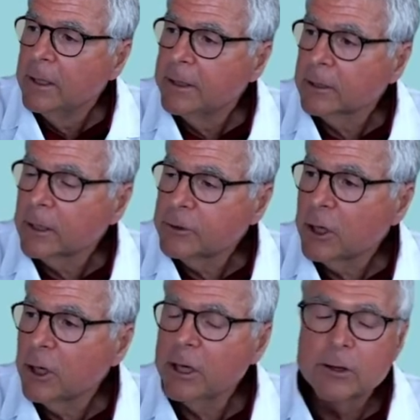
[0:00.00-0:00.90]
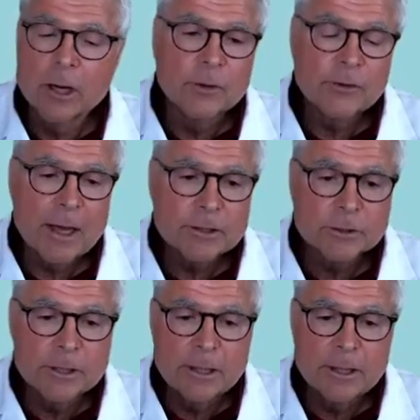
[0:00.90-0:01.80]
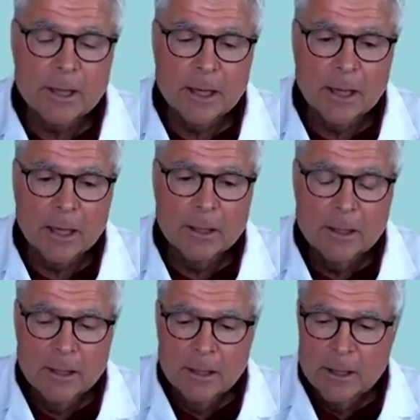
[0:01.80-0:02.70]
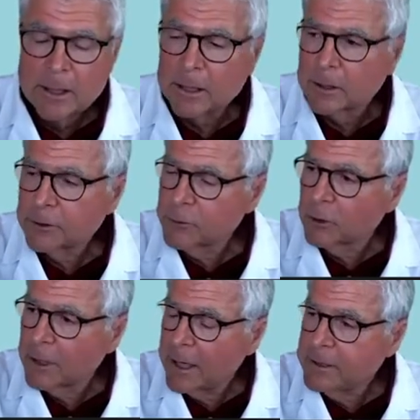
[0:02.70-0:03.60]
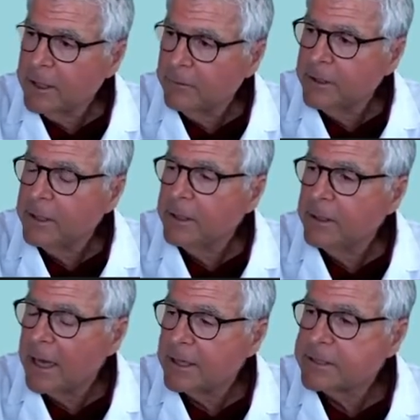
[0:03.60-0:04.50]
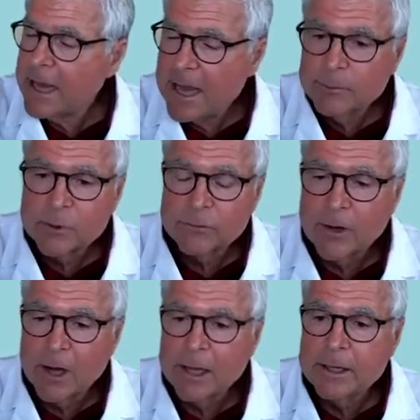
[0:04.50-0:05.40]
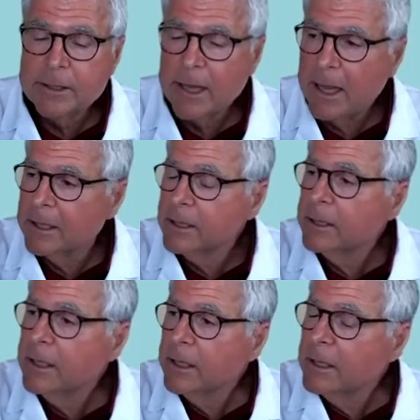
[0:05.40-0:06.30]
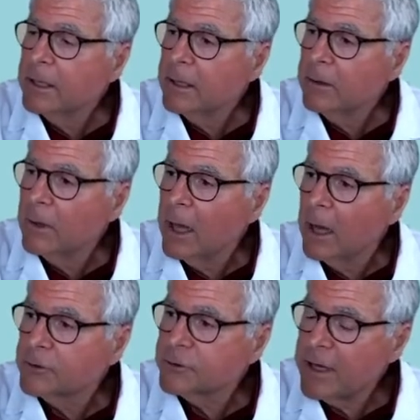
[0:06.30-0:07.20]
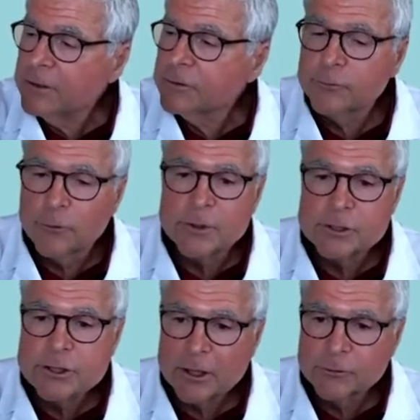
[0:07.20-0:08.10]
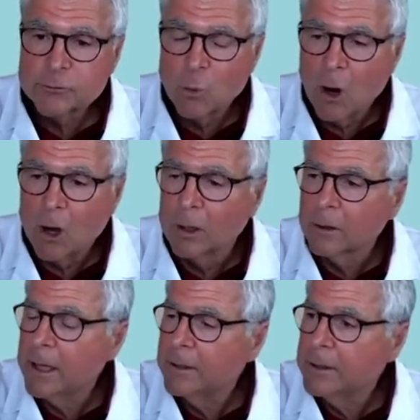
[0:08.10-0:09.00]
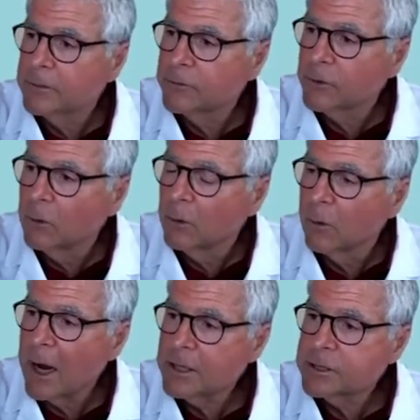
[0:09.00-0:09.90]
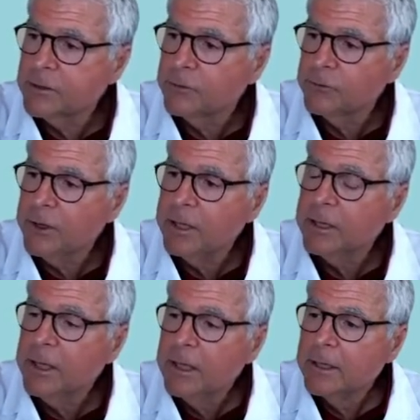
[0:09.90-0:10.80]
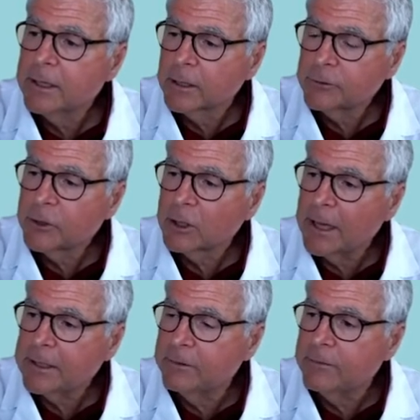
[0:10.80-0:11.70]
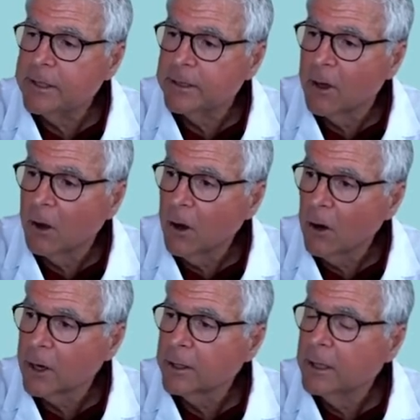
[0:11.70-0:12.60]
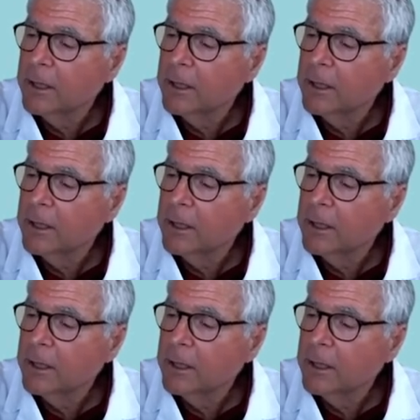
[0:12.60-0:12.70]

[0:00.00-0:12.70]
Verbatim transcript: The electrocardiogram is actually uh, electrical activity that is amplified and uh, sensed from the chest wall. And so we're actually seeing the electrical activity in the heart